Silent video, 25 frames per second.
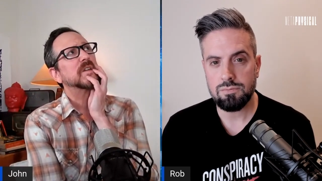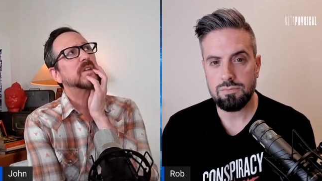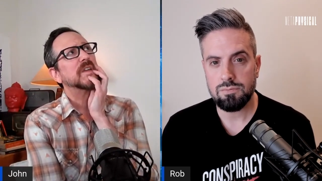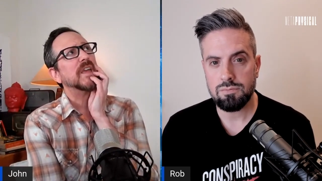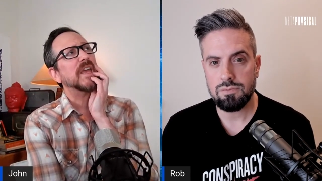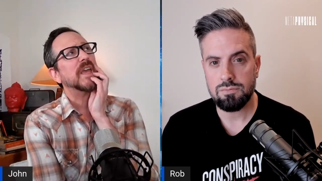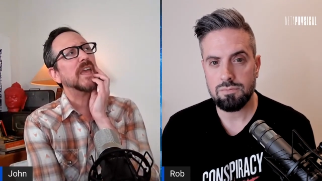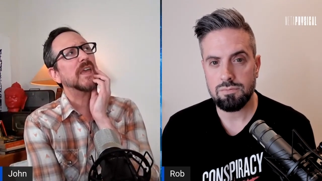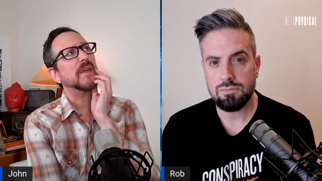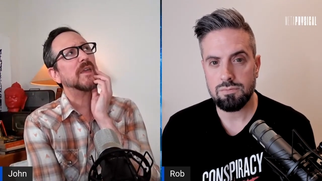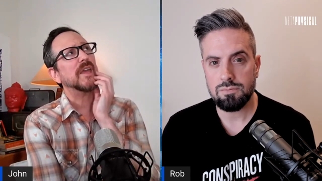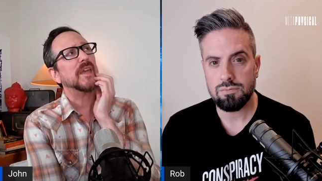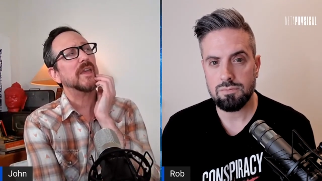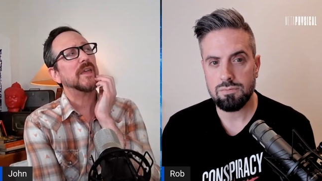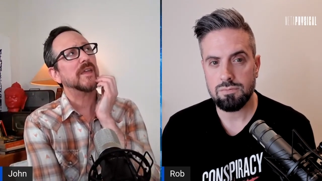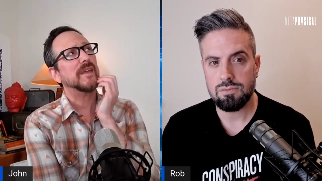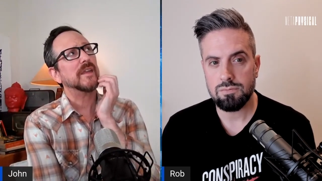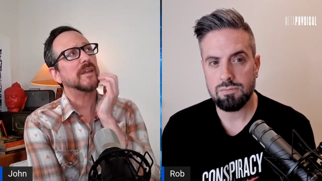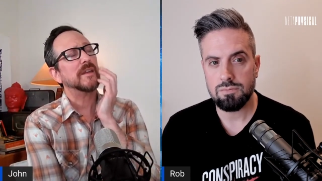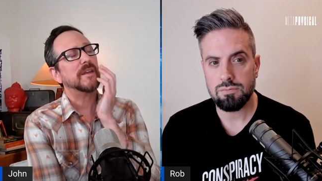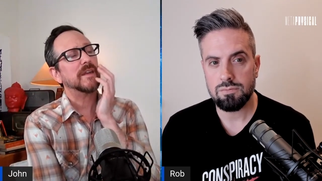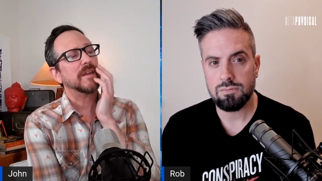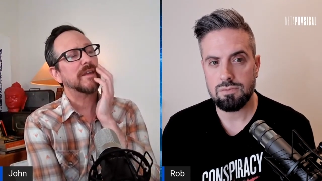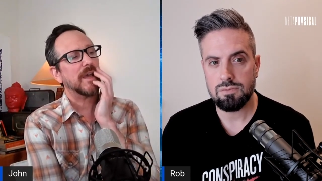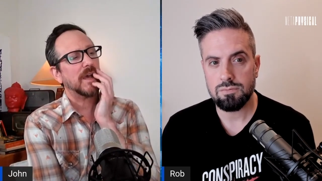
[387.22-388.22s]
Speaker 1: it,
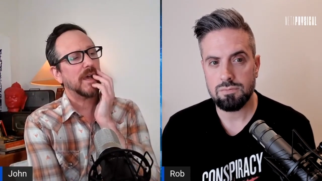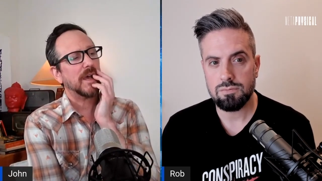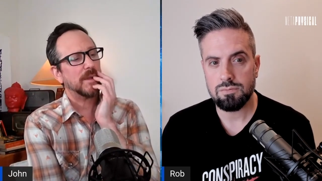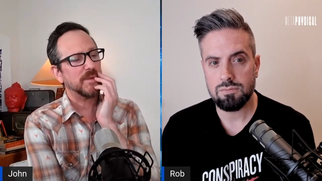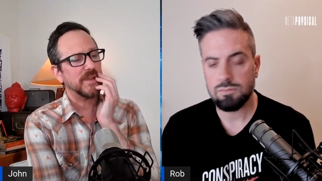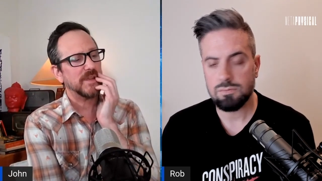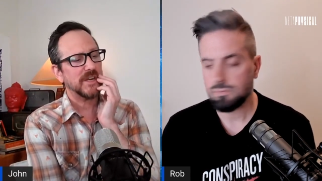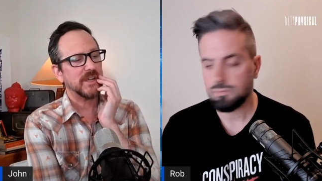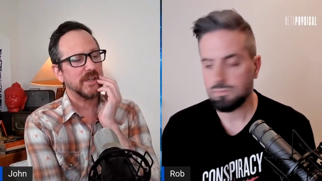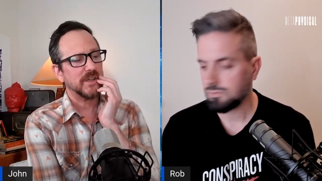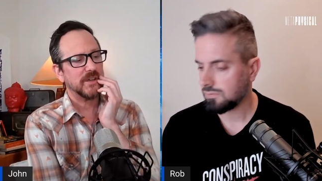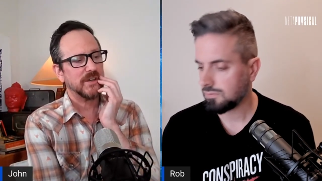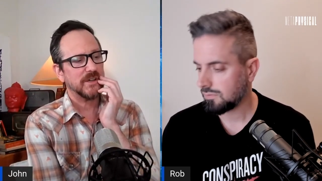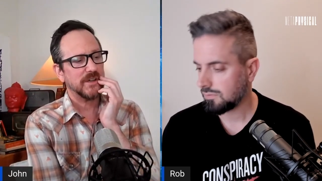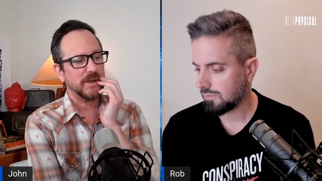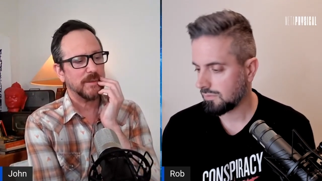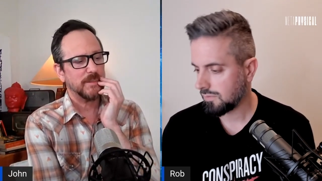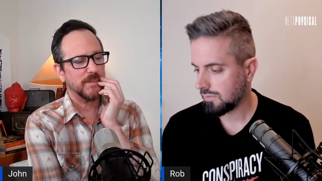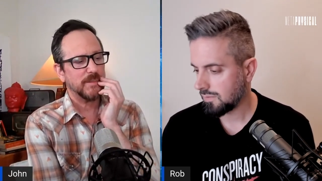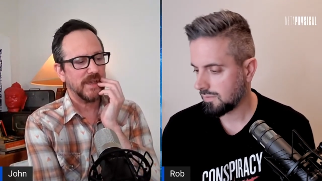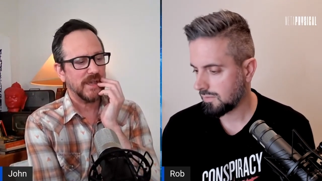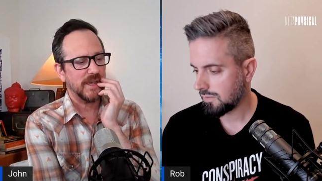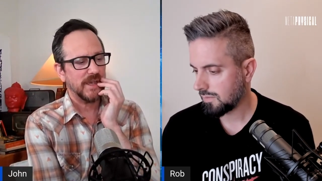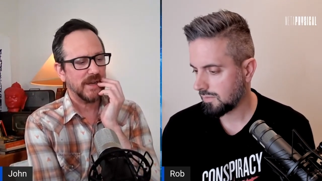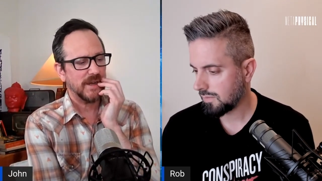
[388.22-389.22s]
it, it. I mean, it could have
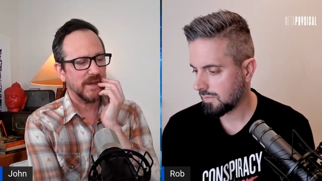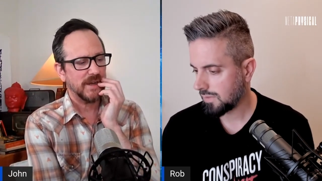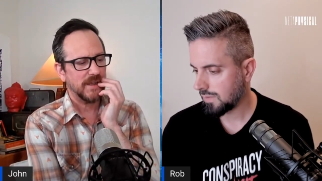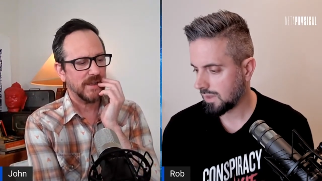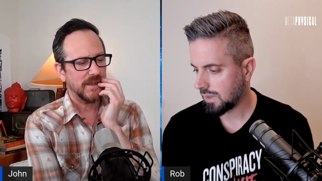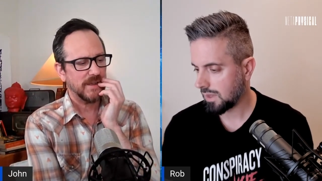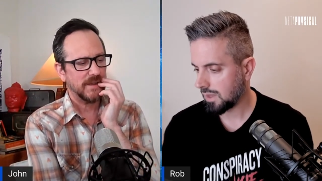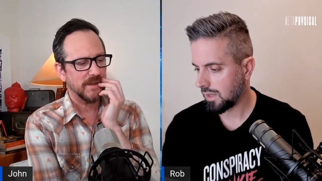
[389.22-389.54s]
been.